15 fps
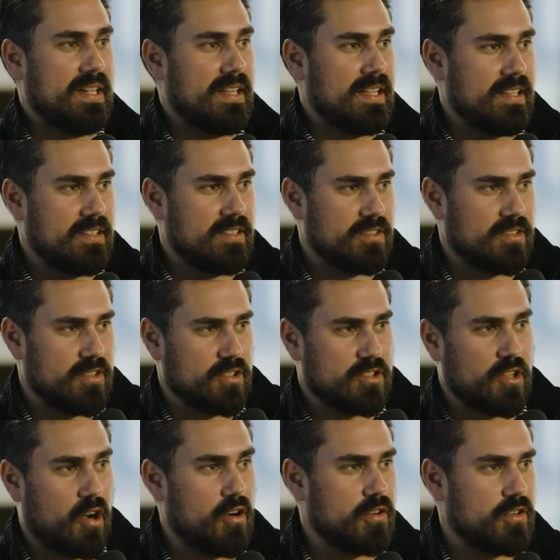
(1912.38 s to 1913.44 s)
the
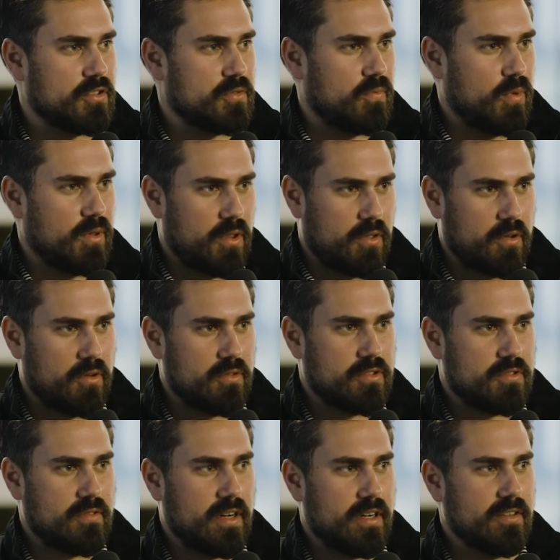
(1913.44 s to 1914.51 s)
starters with the third
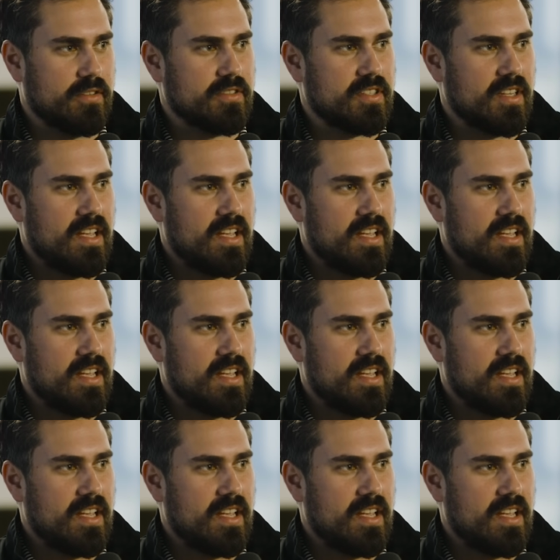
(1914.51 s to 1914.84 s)
stringers.